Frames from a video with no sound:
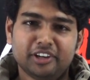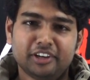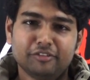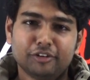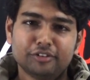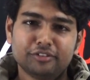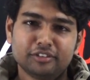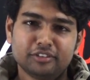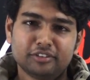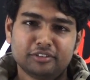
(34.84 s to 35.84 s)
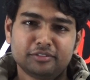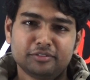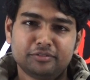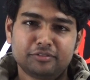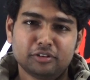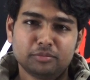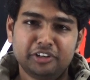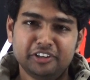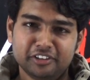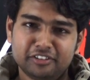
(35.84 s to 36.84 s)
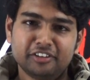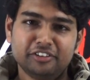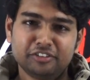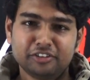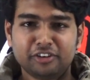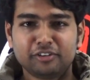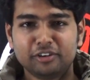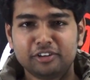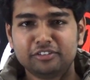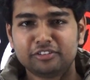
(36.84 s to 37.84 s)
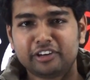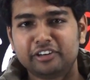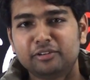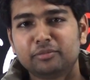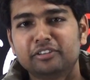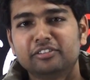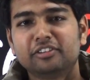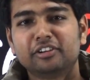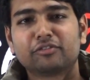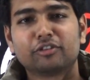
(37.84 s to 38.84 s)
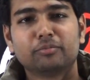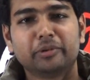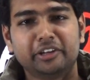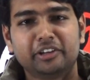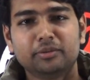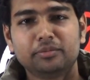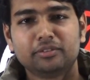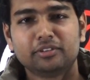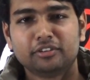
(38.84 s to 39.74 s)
I was from a tier 3 engineering college. I did my engineering from Medicabs.